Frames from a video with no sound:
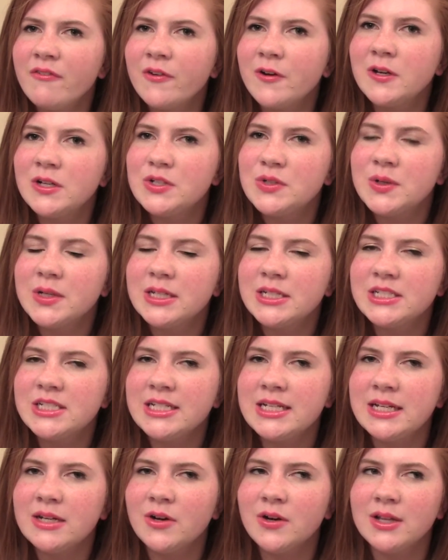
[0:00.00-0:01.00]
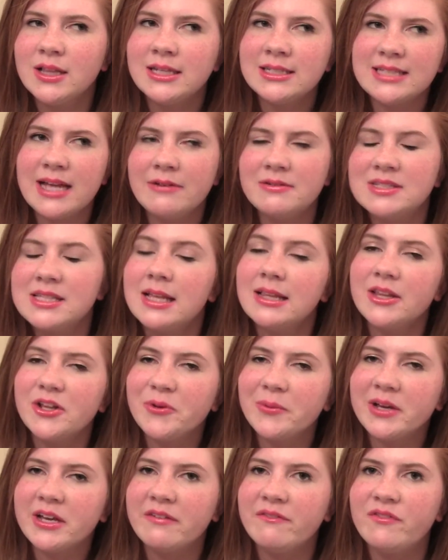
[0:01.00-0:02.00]
for a trilogy, or at least I was a
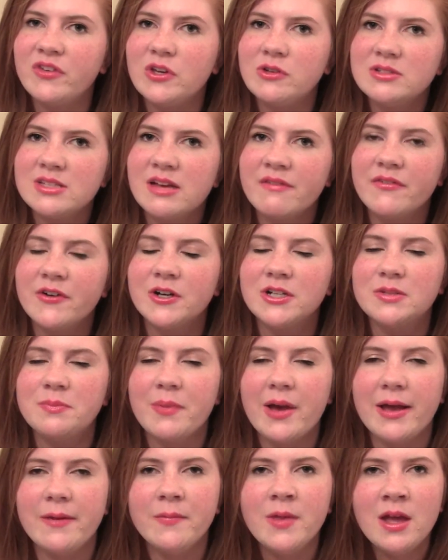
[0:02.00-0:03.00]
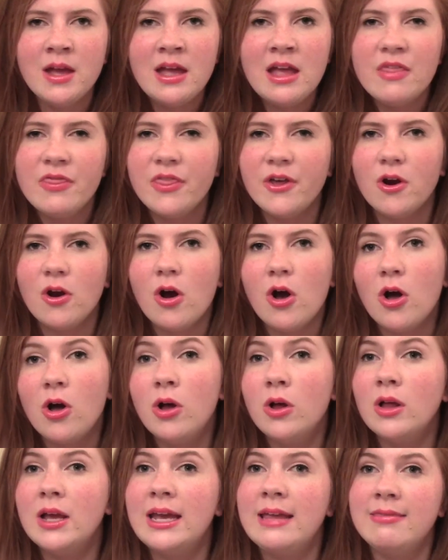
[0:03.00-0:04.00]
little bit confused at first, but they're
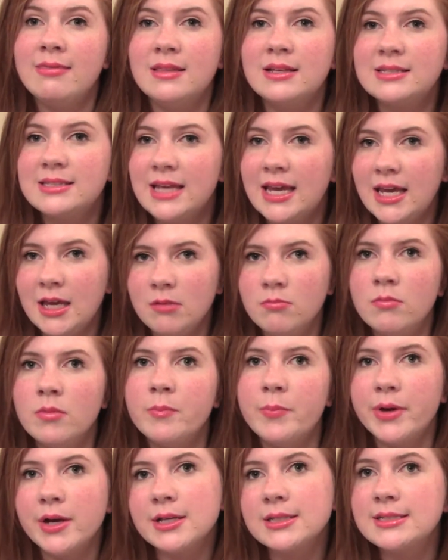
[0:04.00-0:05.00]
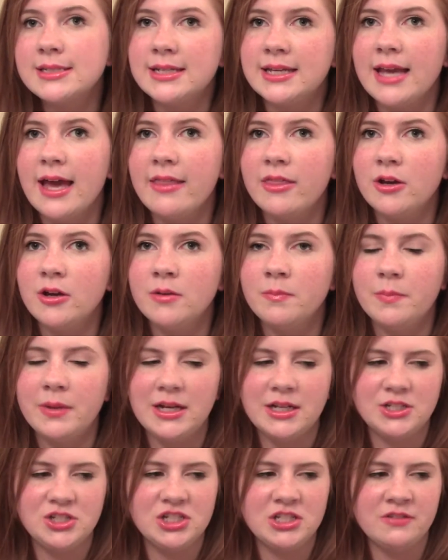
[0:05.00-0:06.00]
all in the same books together, but
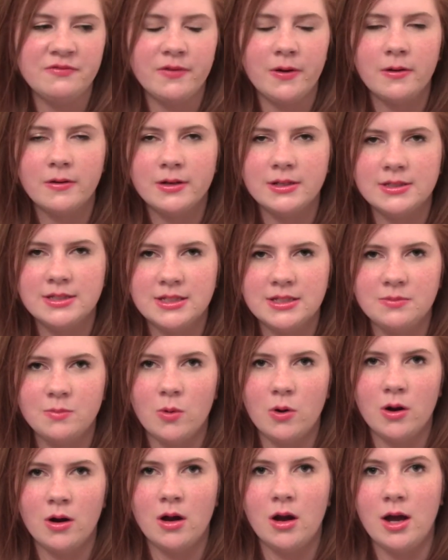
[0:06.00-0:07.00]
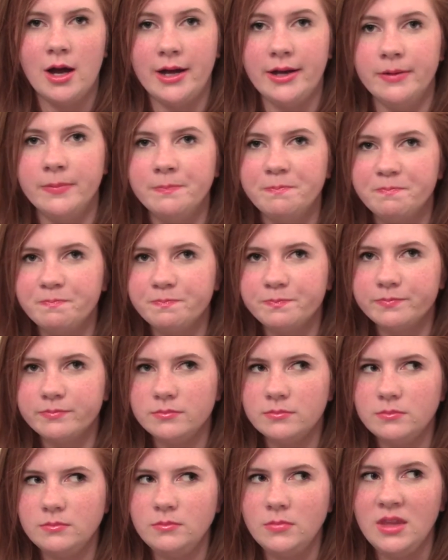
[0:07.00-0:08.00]
it just focuses more on
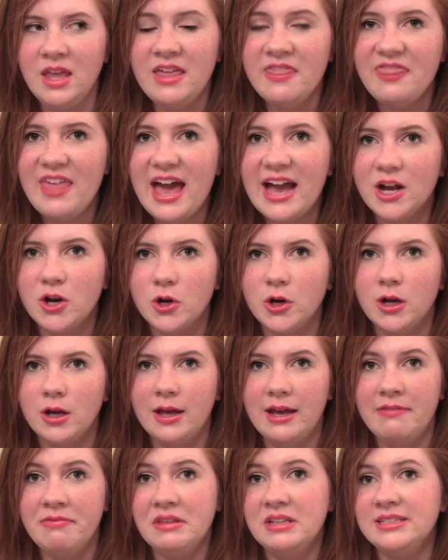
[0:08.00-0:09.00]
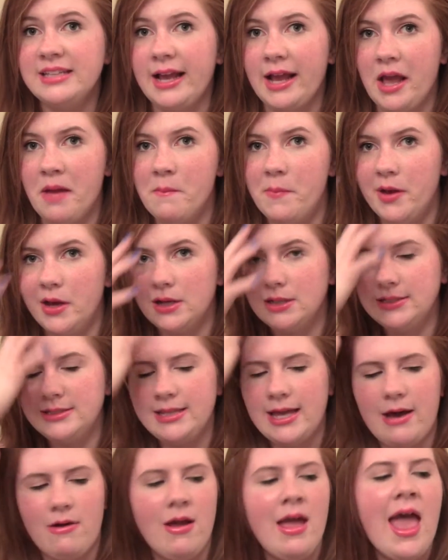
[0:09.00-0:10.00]
that girl in the second book.
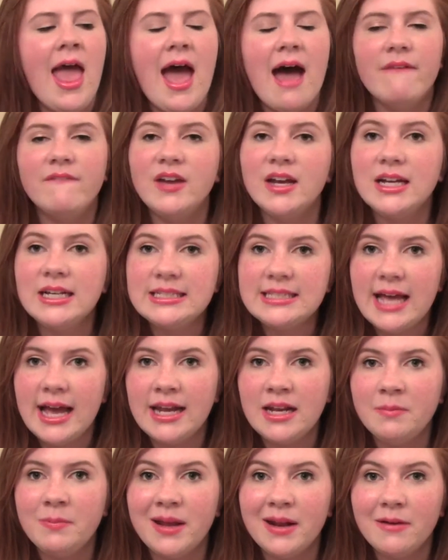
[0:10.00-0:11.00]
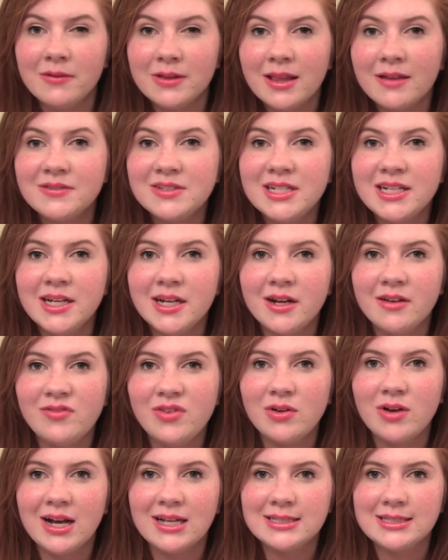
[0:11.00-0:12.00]
So I'm very excited, but I would love to hear if
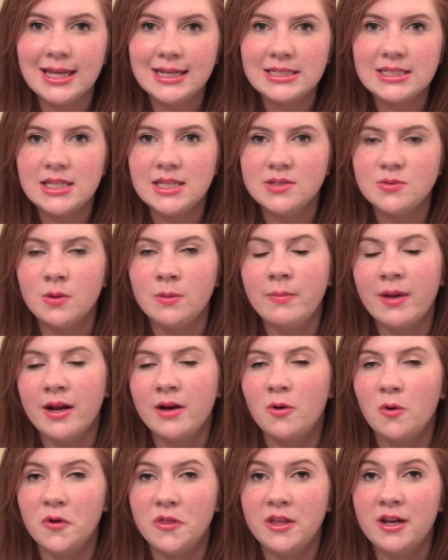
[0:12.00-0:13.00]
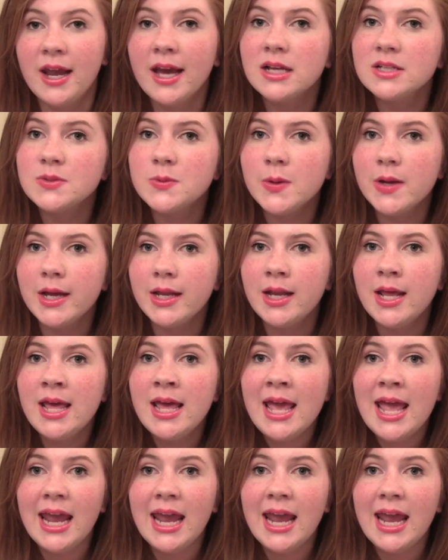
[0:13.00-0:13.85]
you guys liked this one better or the next one.